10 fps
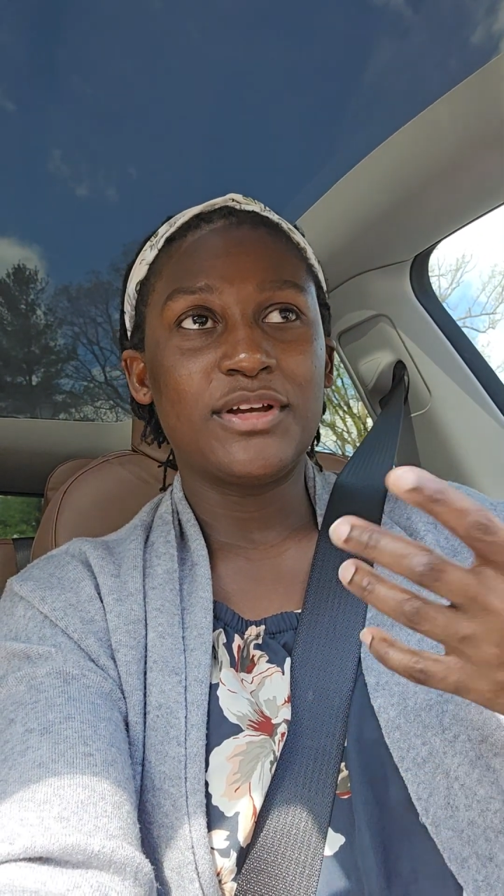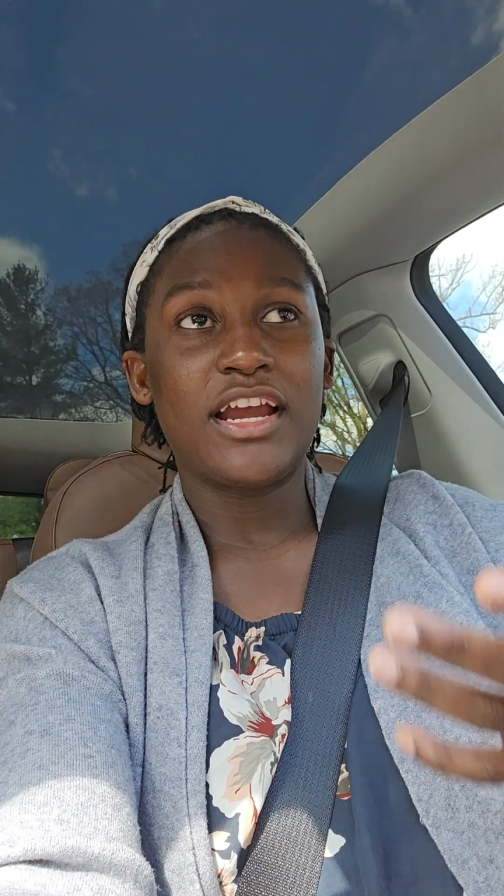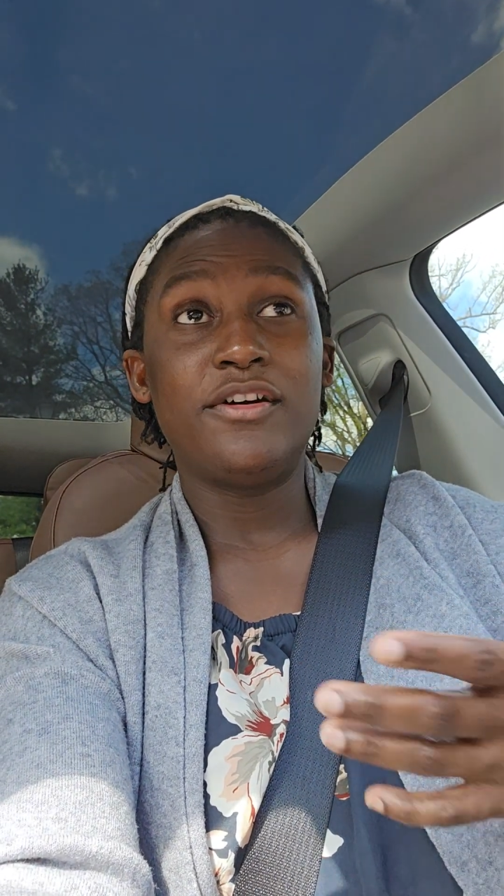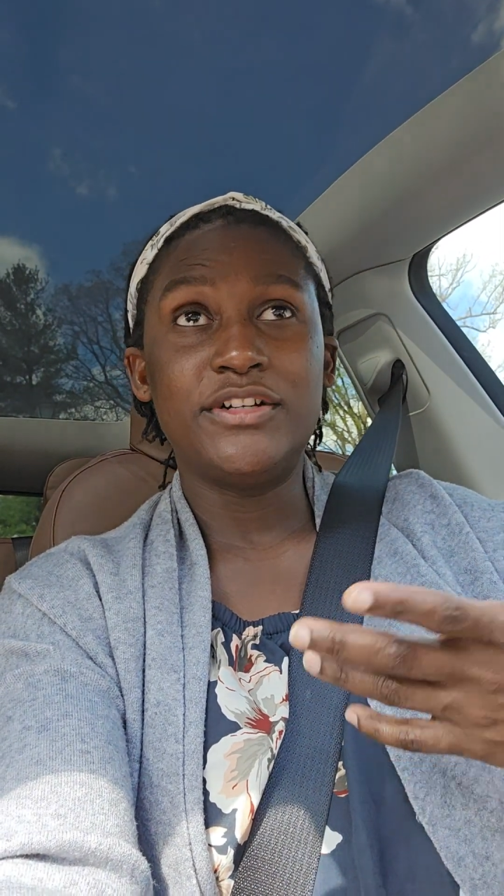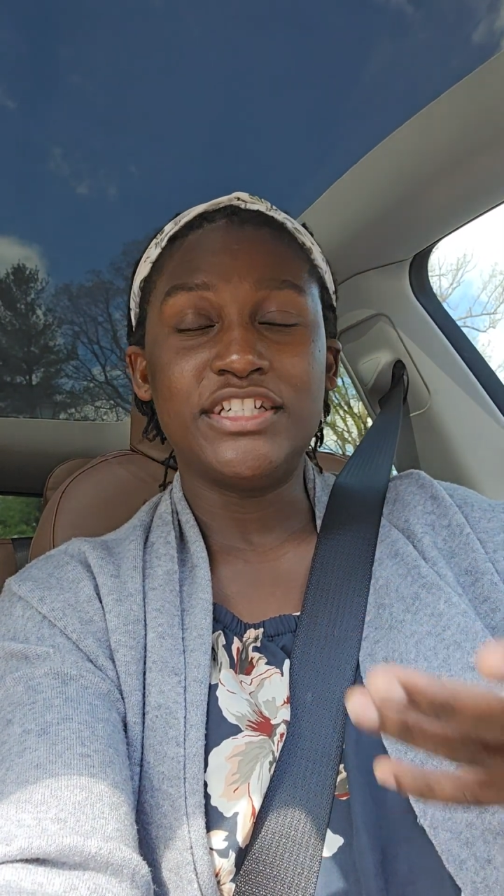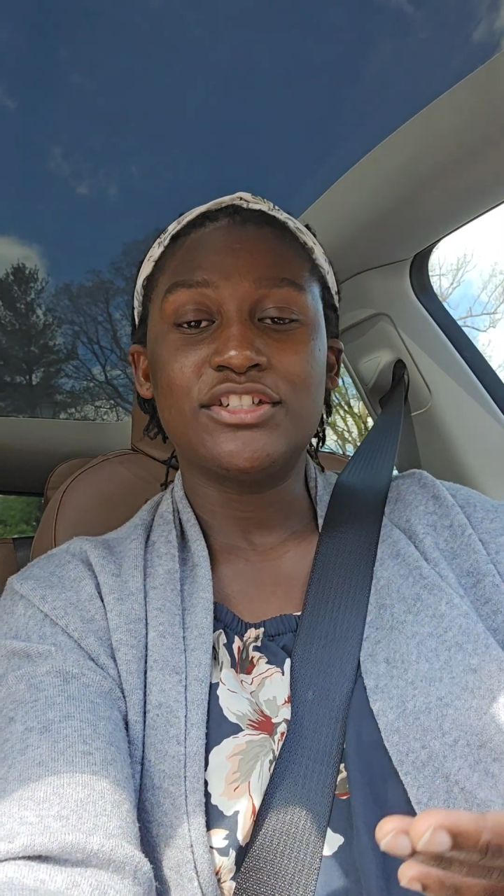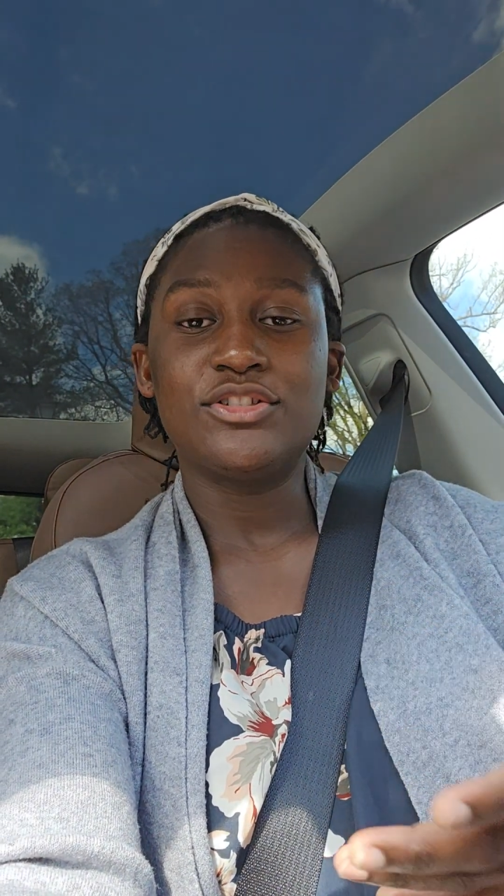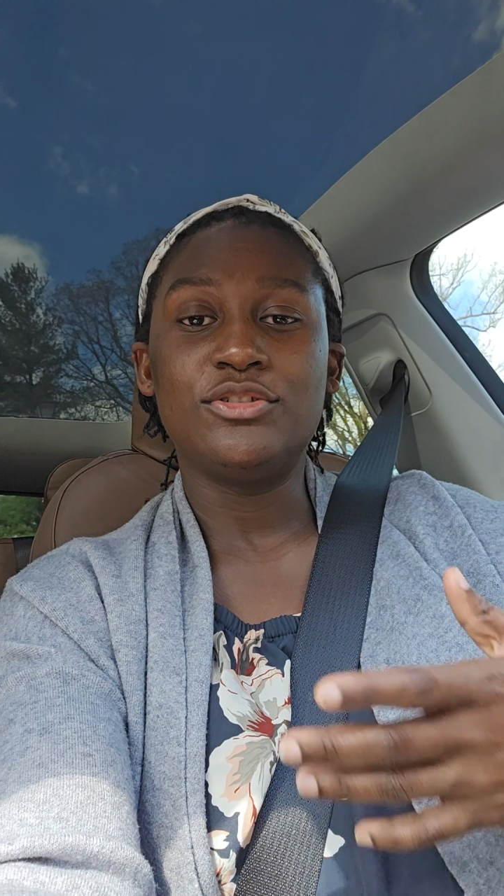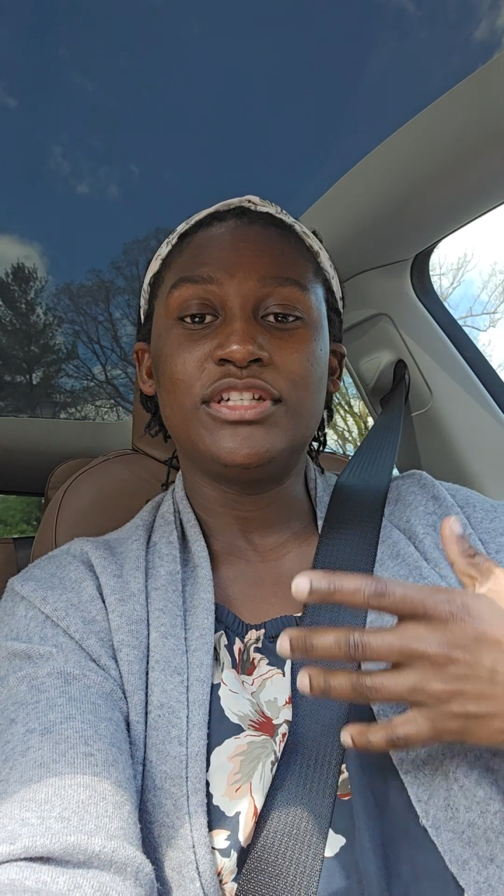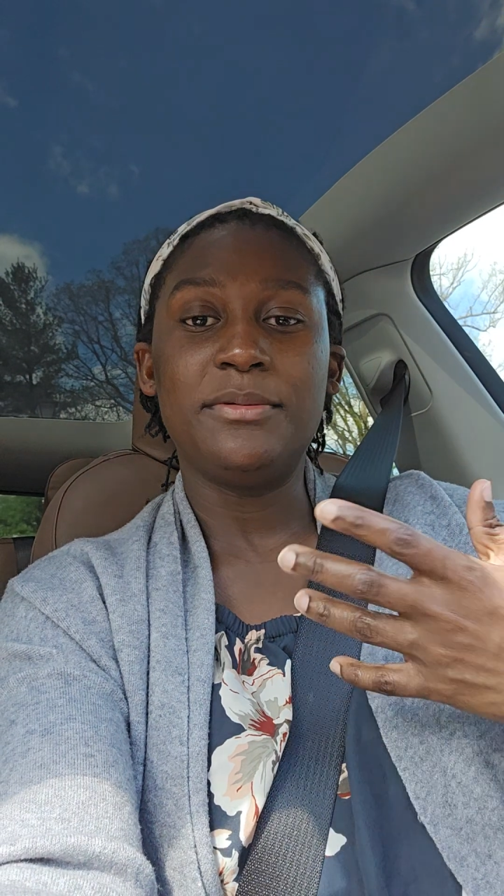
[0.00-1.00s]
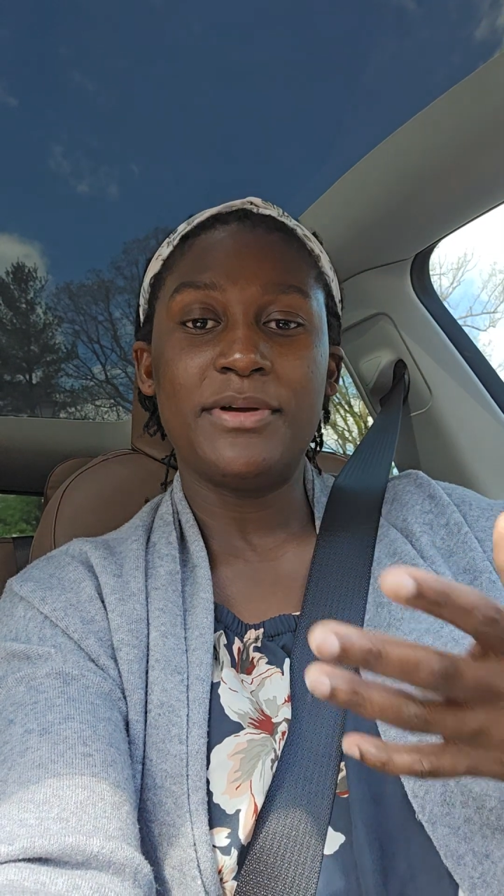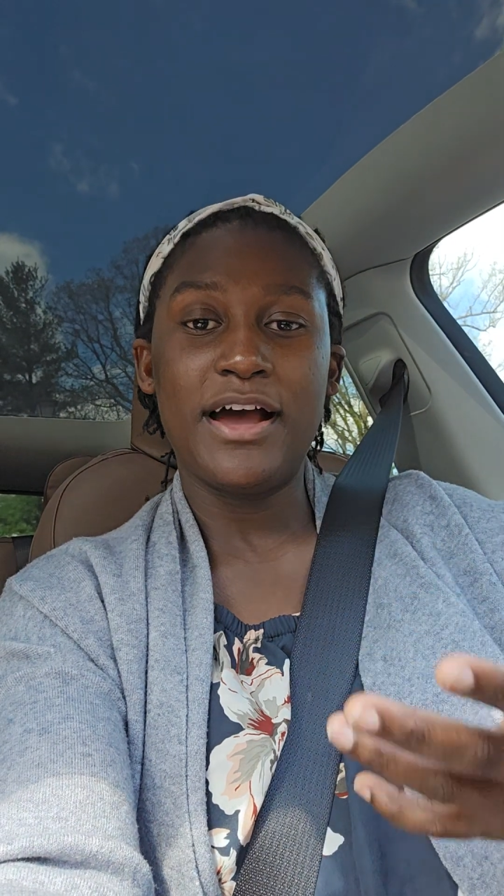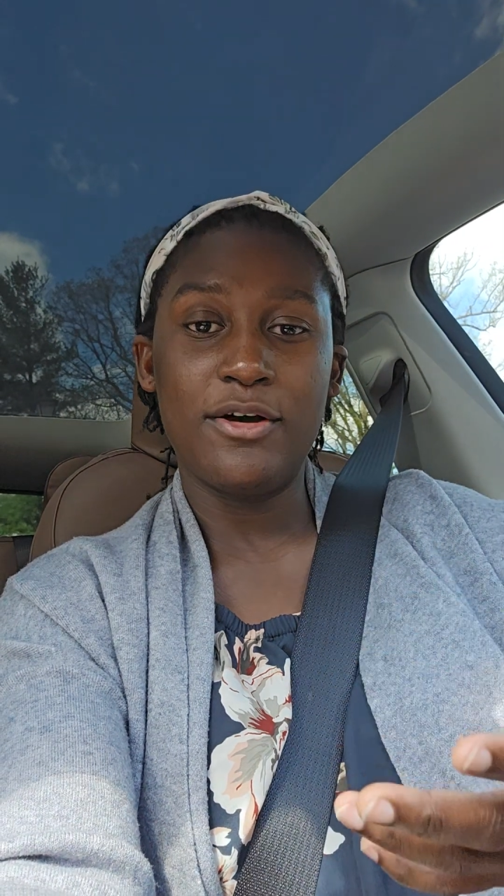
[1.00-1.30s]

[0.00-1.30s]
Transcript: to encourage us to keep